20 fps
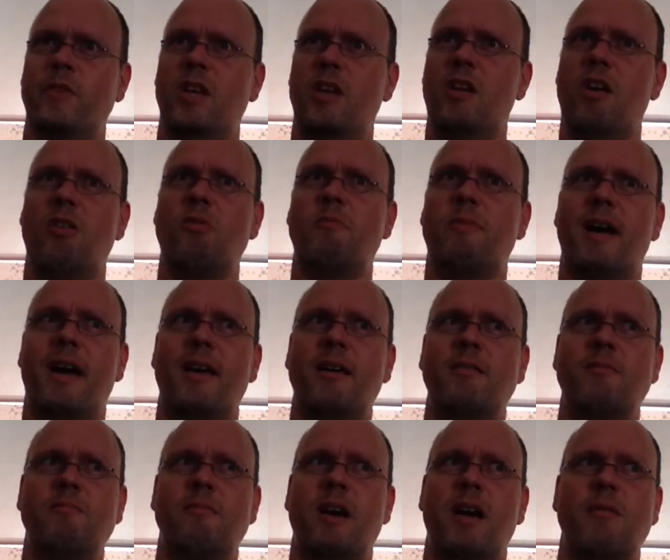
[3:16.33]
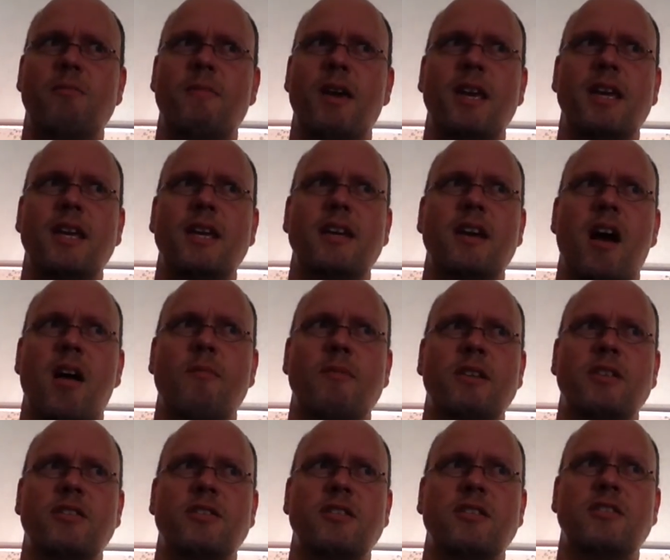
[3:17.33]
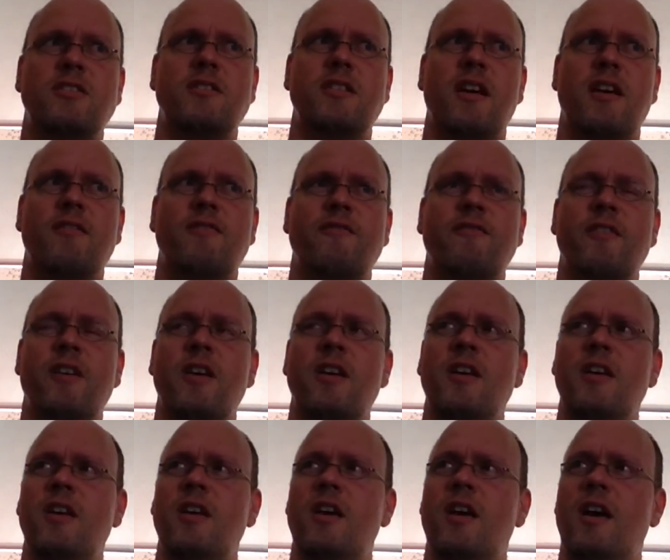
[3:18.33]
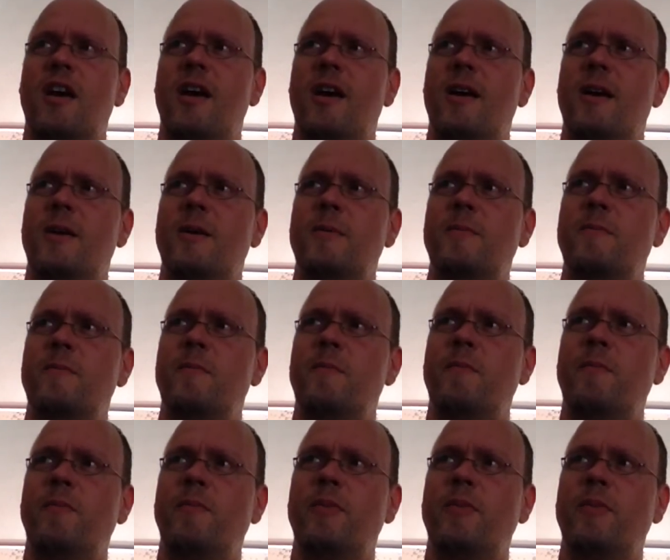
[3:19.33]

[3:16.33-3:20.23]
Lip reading: you know, by making comments and stuff. I